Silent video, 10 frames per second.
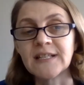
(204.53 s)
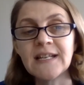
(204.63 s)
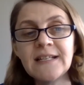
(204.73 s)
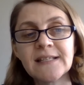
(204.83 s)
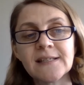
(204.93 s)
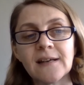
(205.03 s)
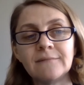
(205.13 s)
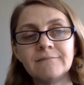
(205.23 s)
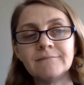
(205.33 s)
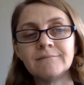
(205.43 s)
at Easter,
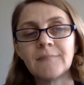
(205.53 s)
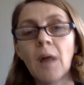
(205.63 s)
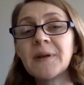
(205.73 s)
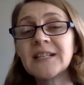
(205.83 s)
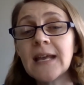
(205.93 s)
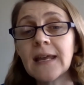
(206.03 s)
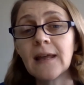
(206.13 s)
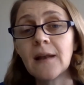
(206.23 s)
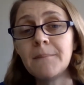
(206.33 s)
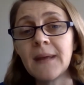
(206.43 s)
a
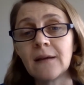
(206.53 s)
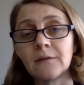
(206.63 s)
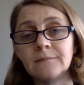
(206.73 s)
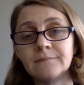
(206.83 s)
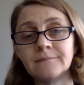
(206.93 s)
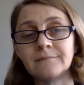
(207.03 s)
particular meal.